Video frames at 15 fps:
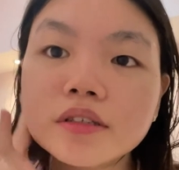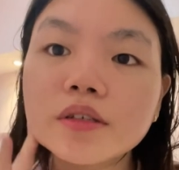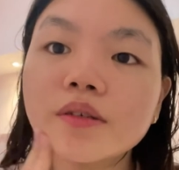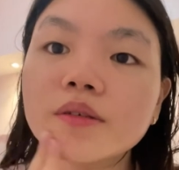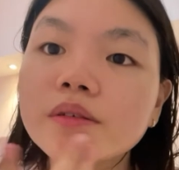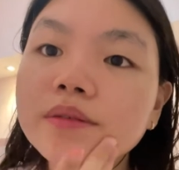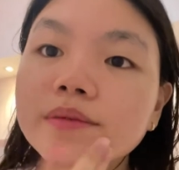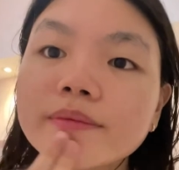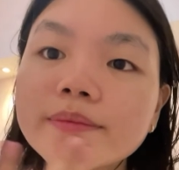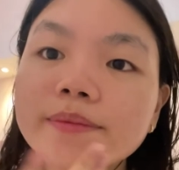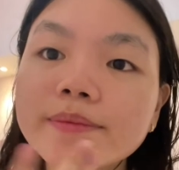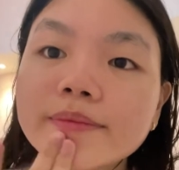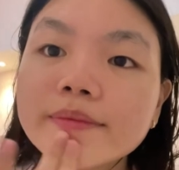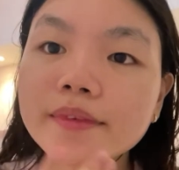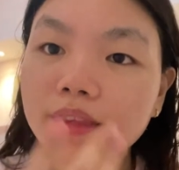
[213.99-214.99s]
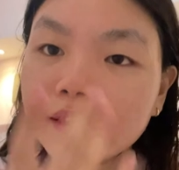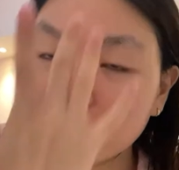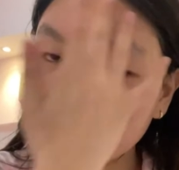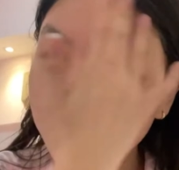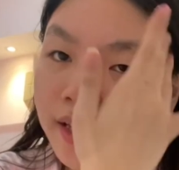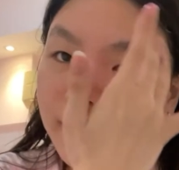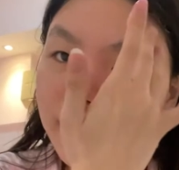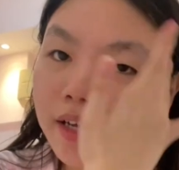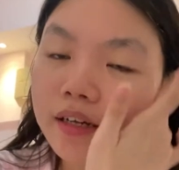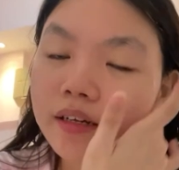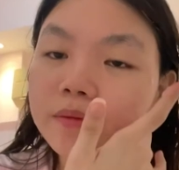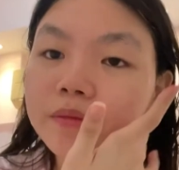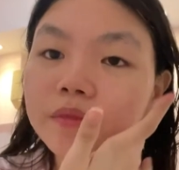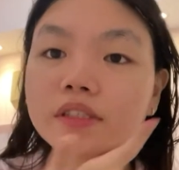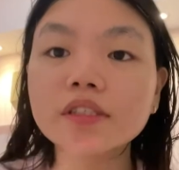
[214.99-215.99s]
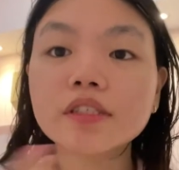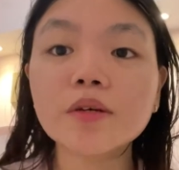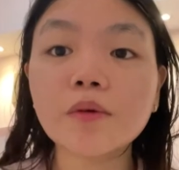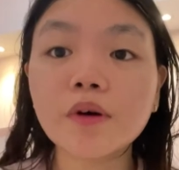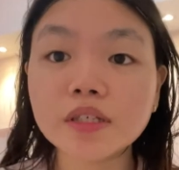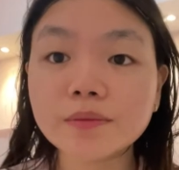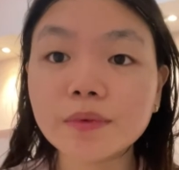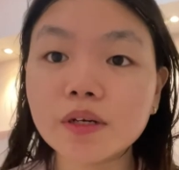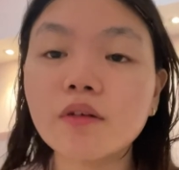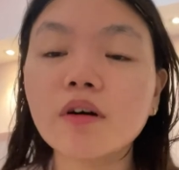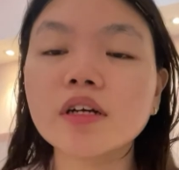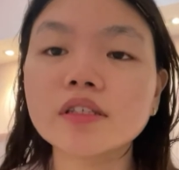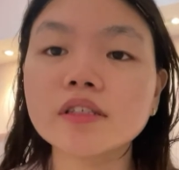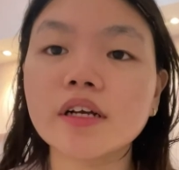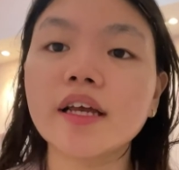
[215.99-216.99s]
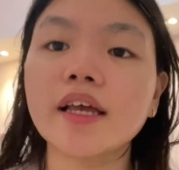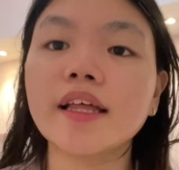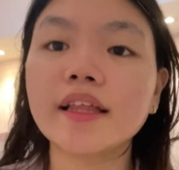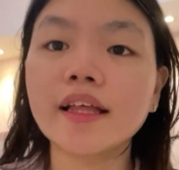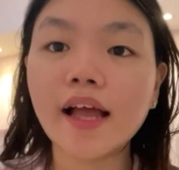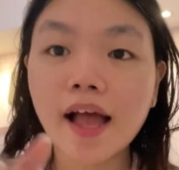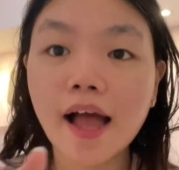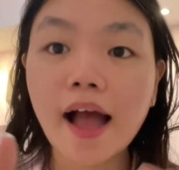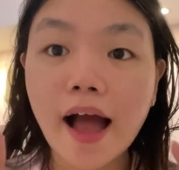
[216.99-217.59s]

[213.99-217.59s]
So yeah, I'm just gonna wash my gua sha and